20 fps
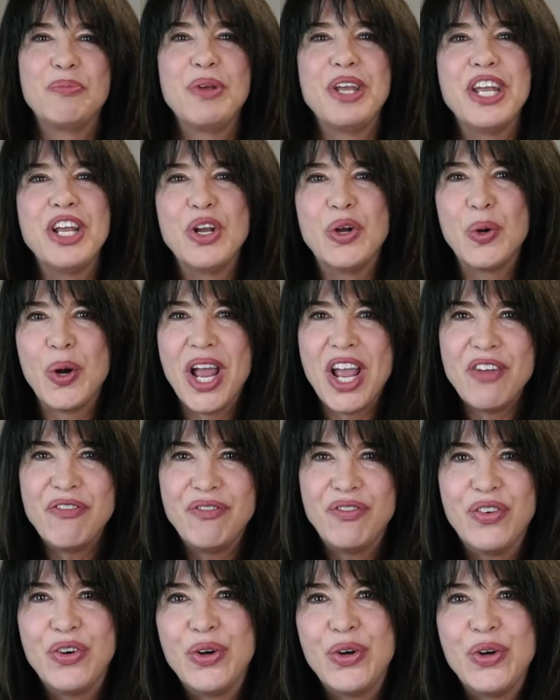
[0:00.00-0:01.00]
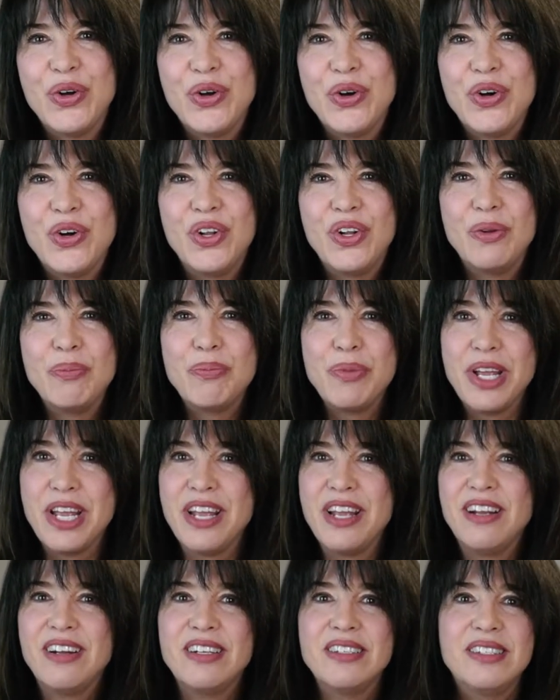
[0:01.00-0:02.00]
being grateful,
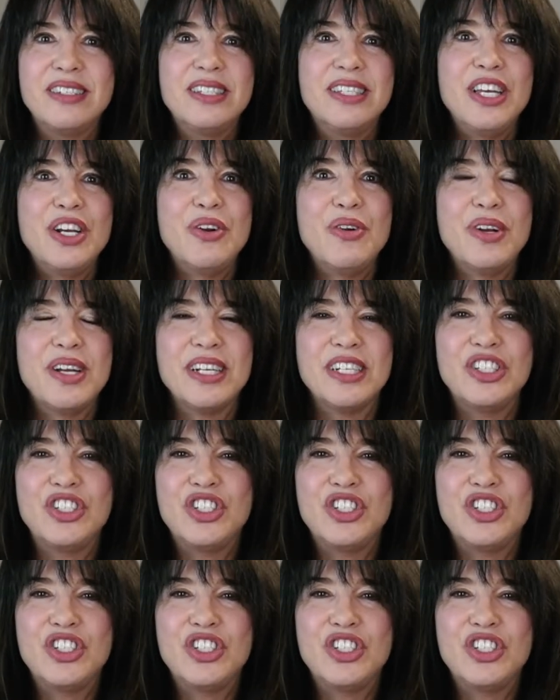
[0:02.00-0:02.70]
being considerate,